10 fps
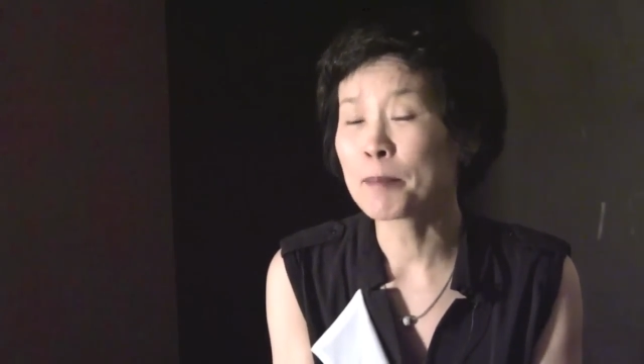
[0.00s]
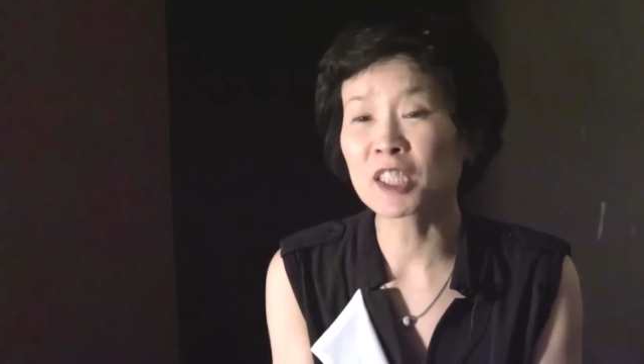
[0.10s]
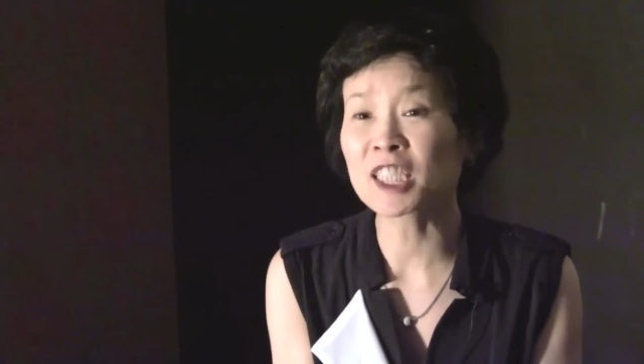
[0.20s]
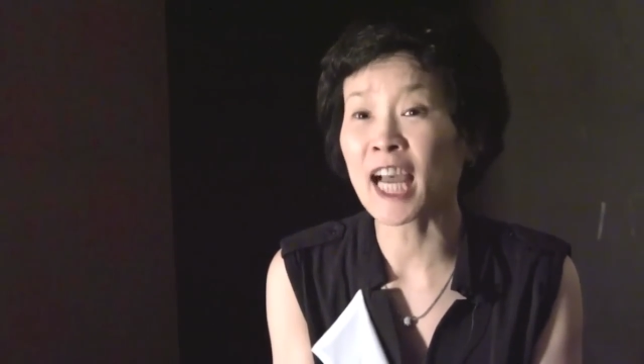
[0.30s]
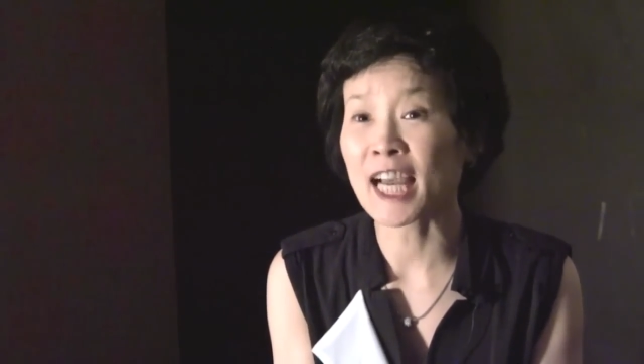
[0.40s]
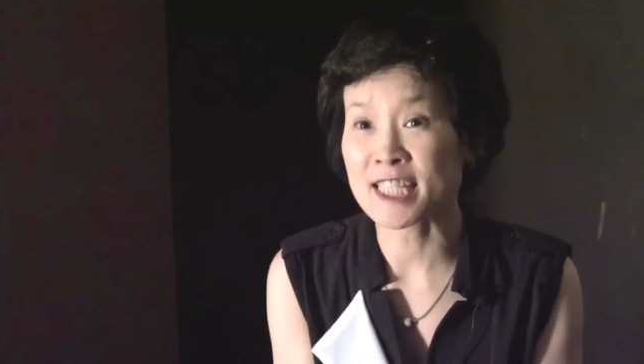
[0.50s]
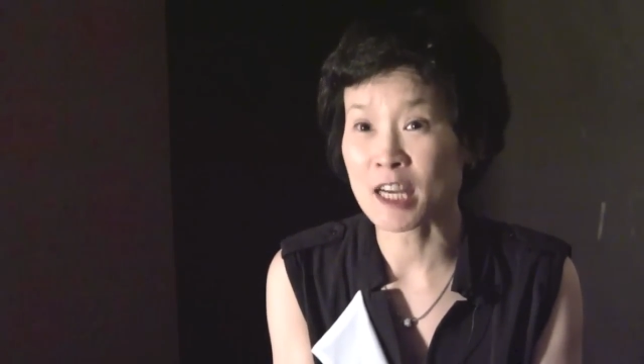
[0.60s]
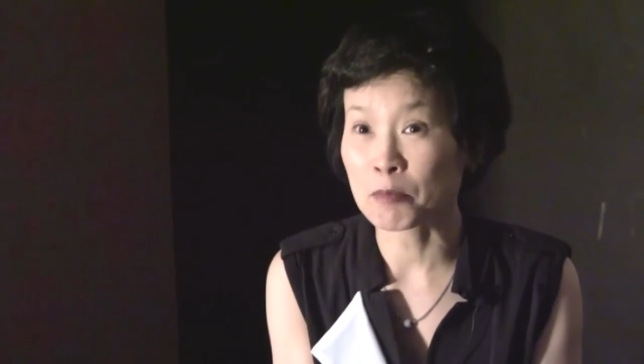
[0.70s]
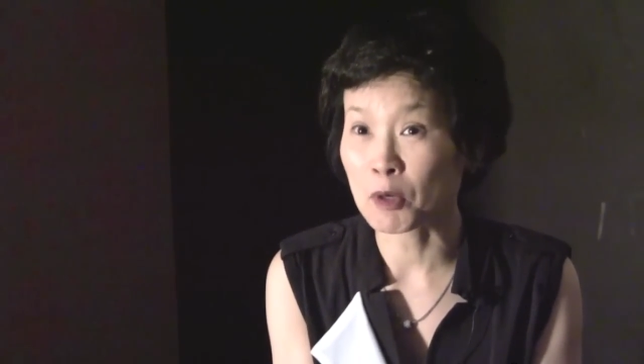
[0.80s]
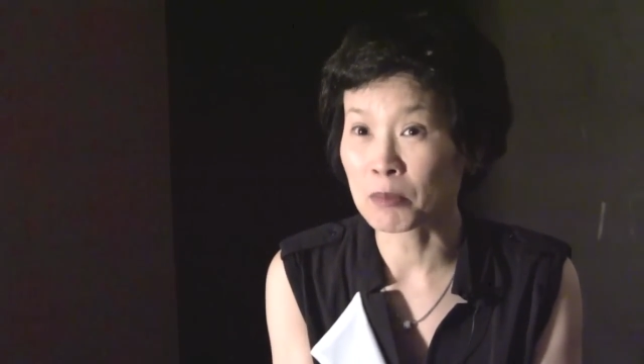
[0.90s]
monetized
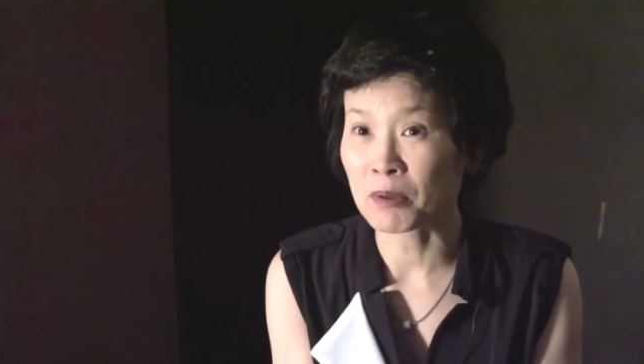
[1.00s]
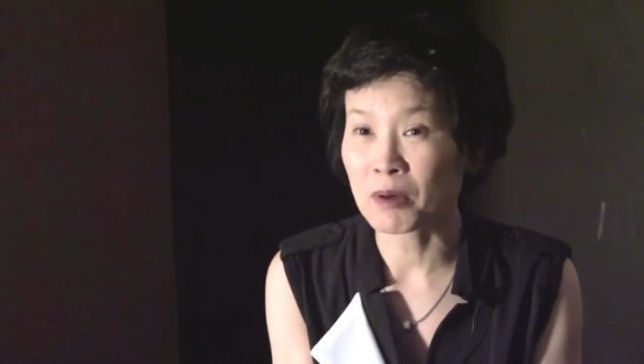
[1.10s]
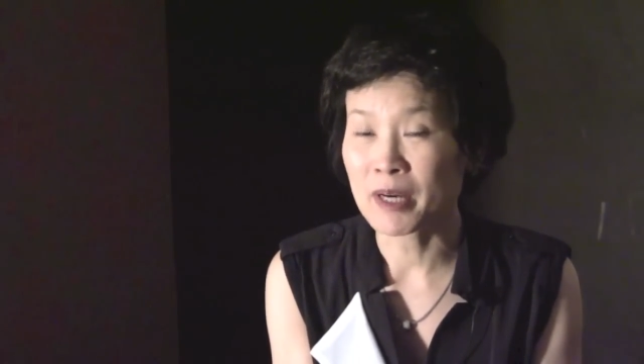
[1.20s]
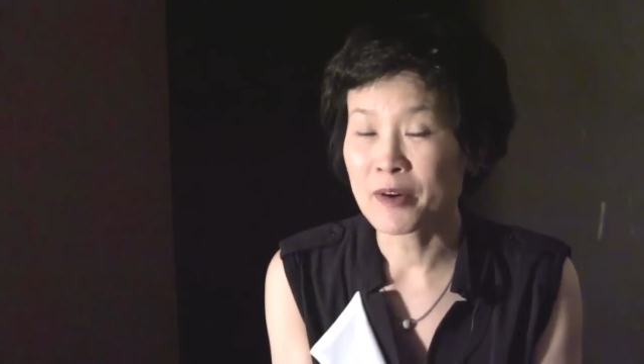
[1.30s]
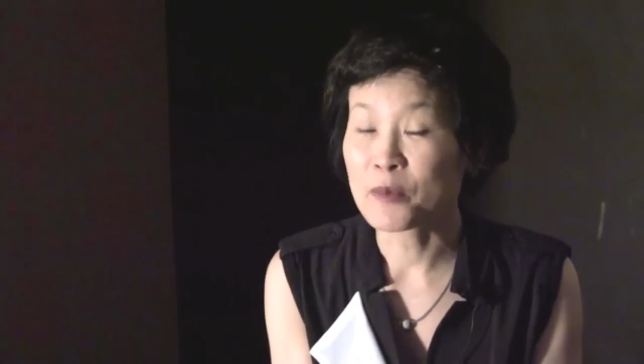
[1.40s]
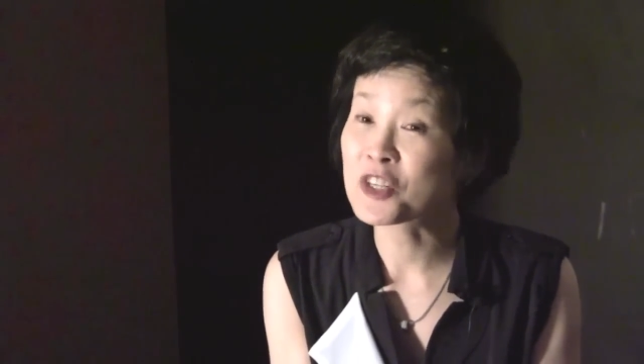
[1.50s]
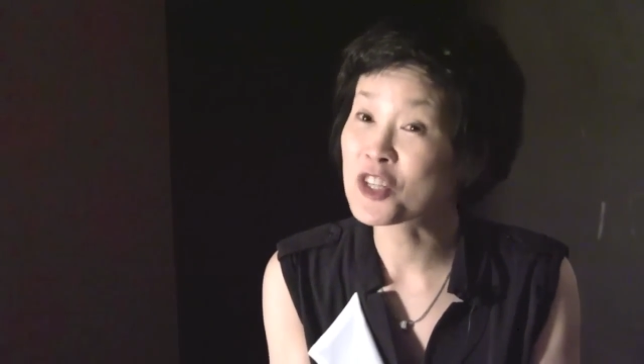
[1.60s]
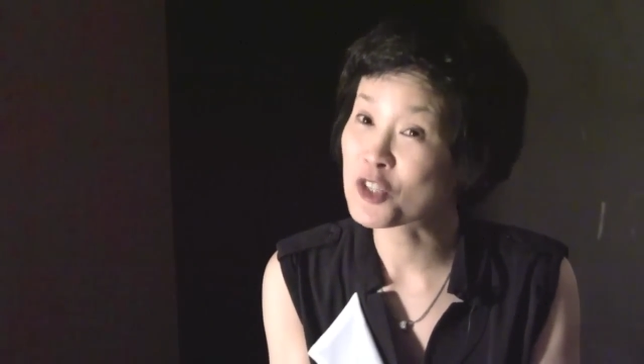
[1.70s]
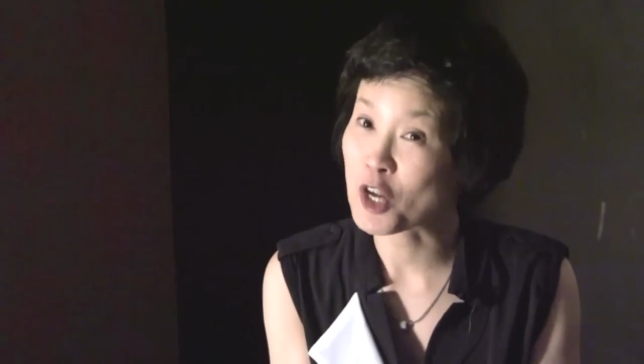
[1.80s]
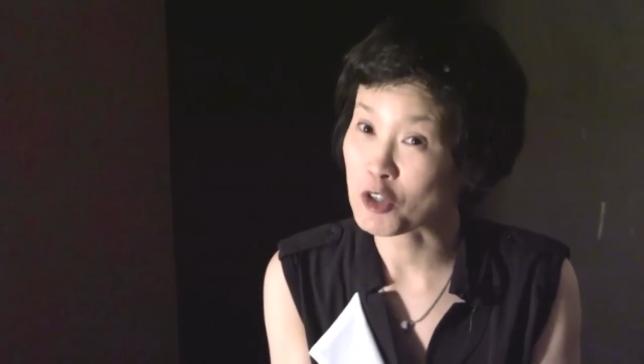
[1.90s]
on mobile, which
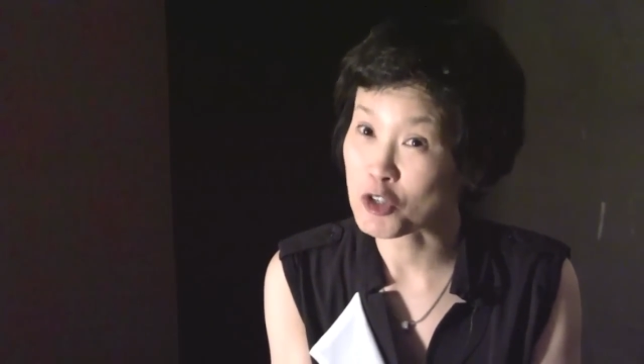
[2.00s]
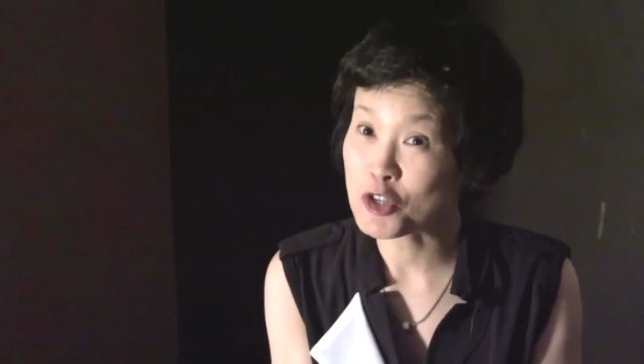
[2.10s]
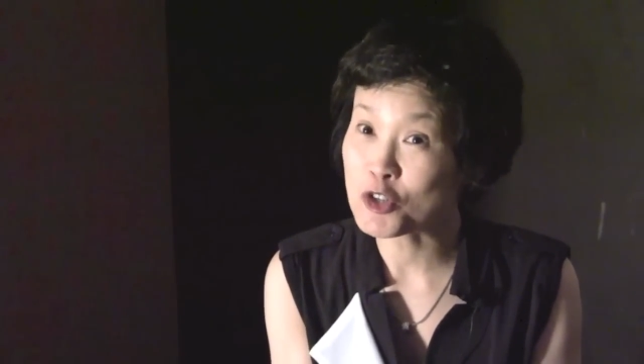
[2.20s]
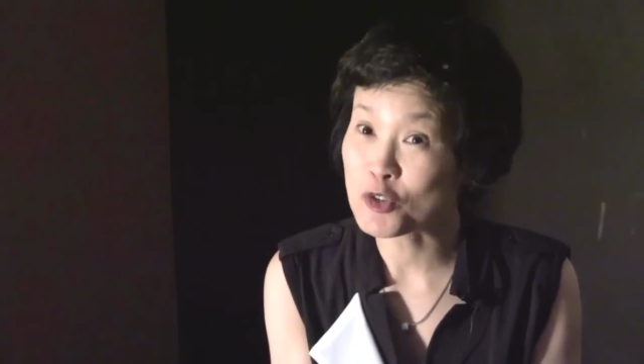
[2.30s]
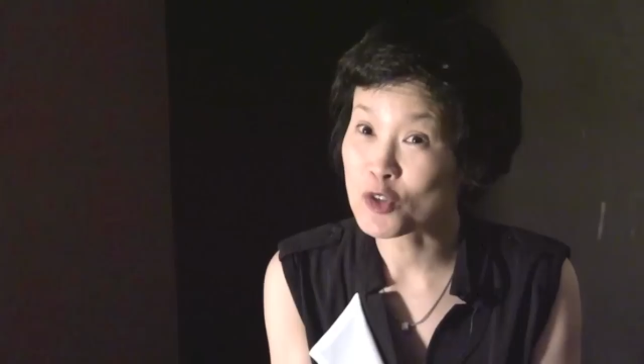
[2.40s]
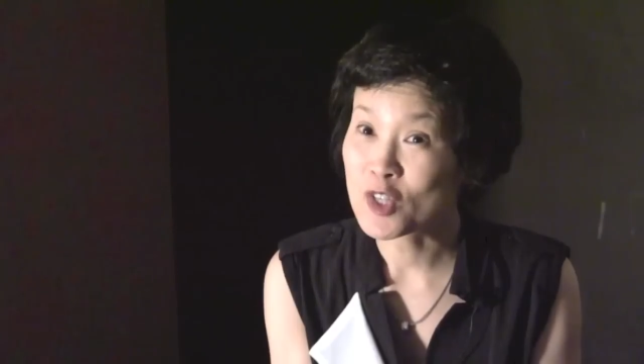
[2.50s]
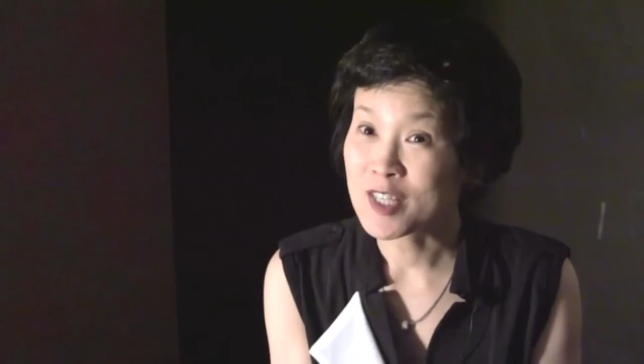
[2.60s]
is not true.